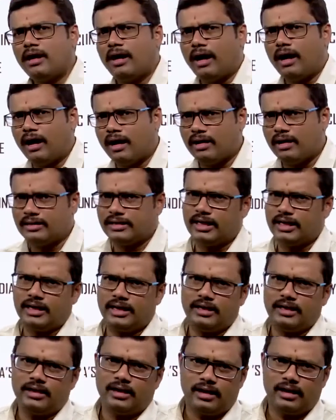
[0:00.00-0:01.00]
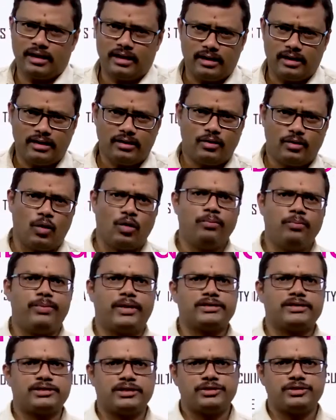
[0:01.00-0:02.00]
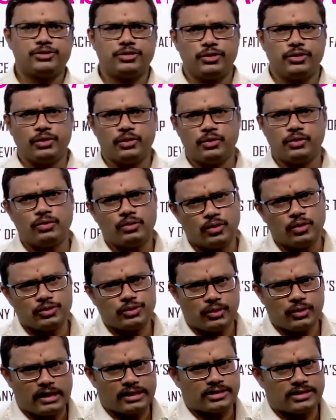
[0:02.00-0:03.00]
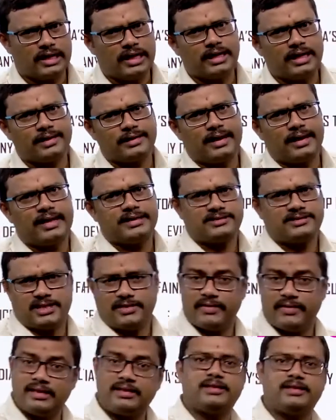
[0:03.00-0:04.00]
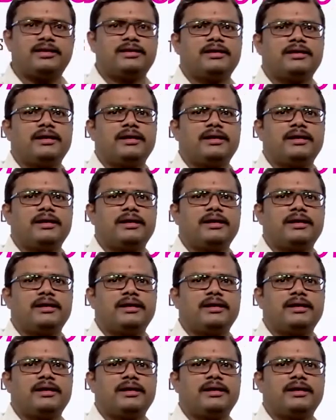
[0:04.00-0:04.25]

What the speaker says: all the known persons to you, those who are studying class 7th,